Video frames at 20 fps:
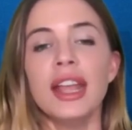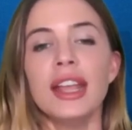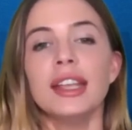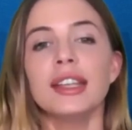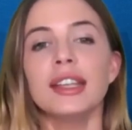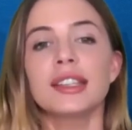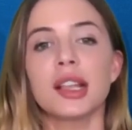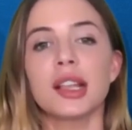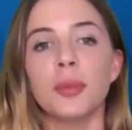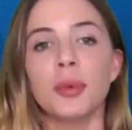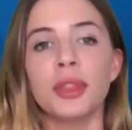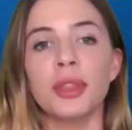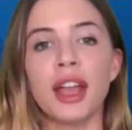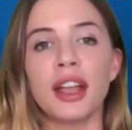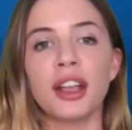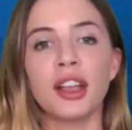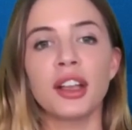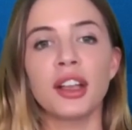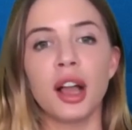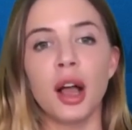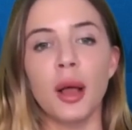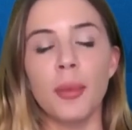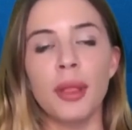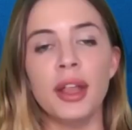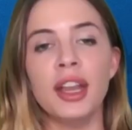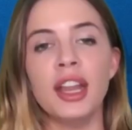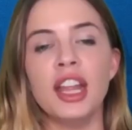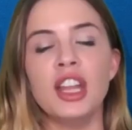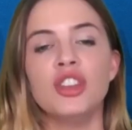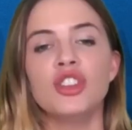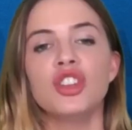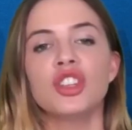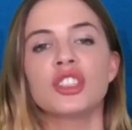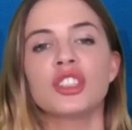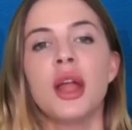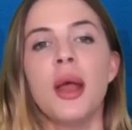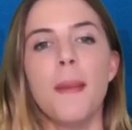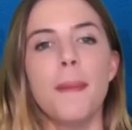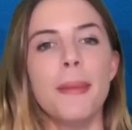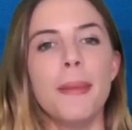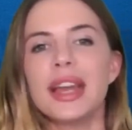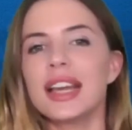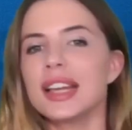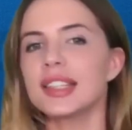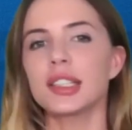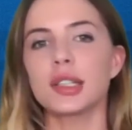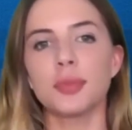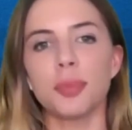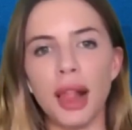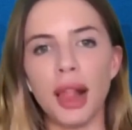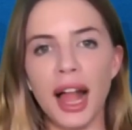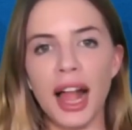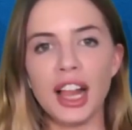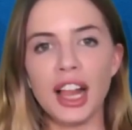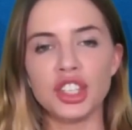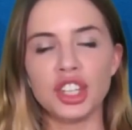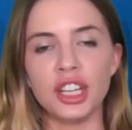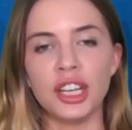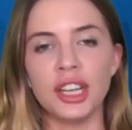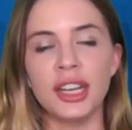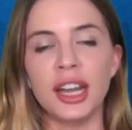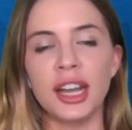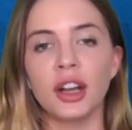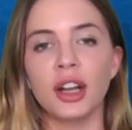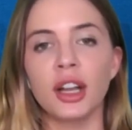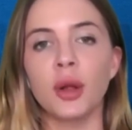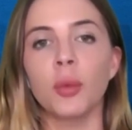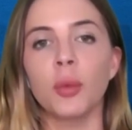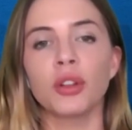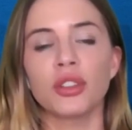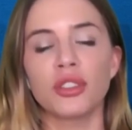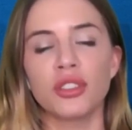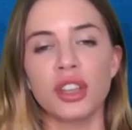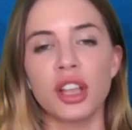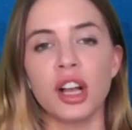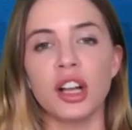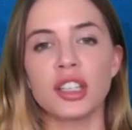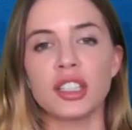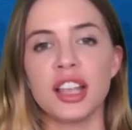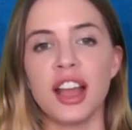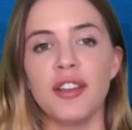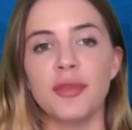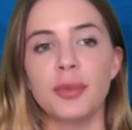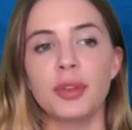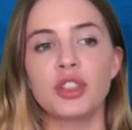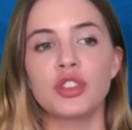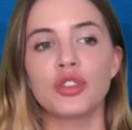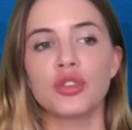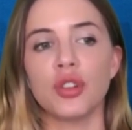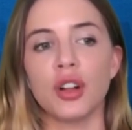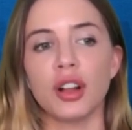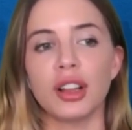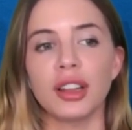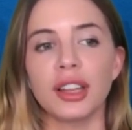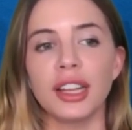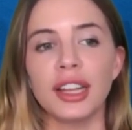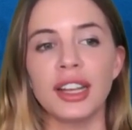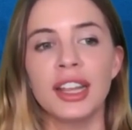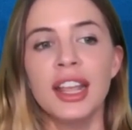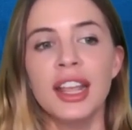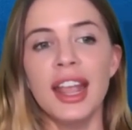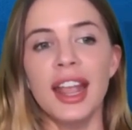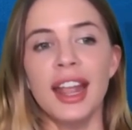He's someone that could come in and just make a splash in an area where Seahawks have been struggling.